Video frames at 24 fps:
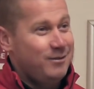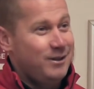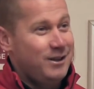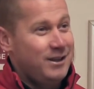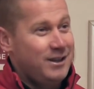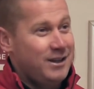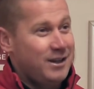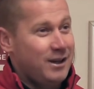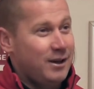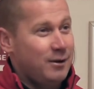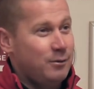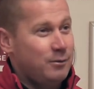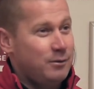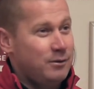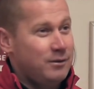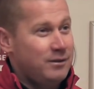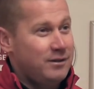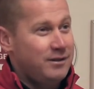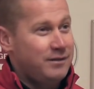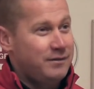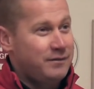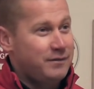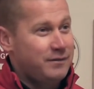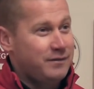Well, there you go.
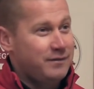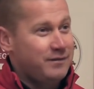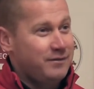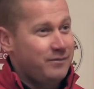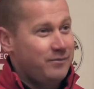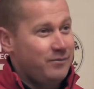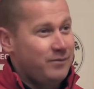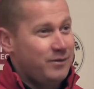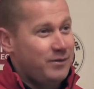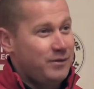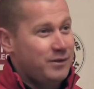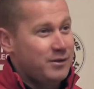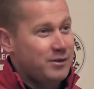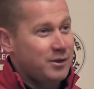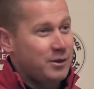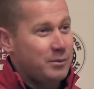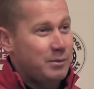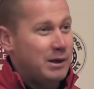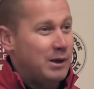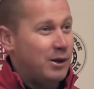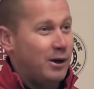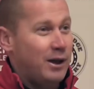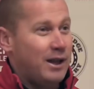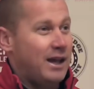And if it's going
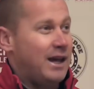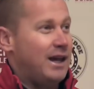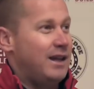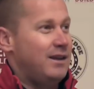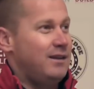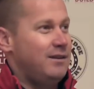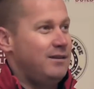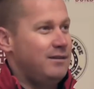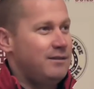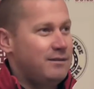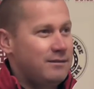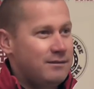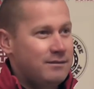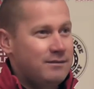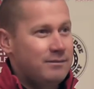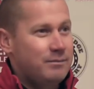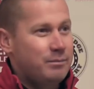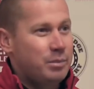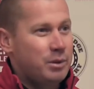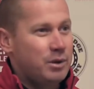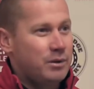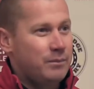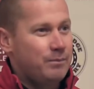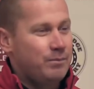to be like that, then
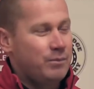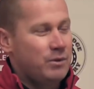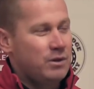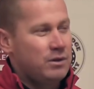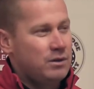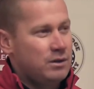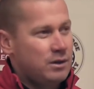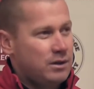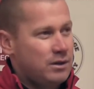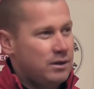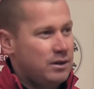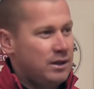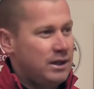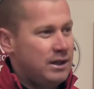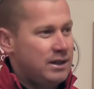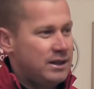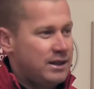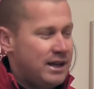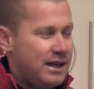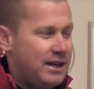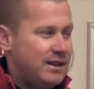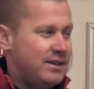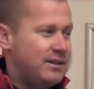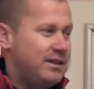
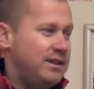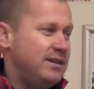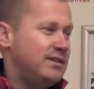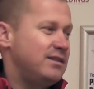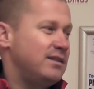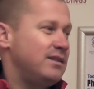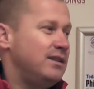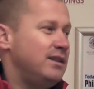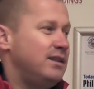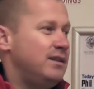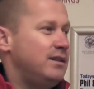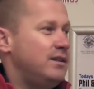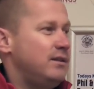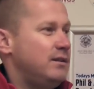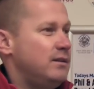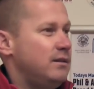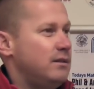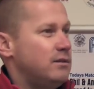they're listen.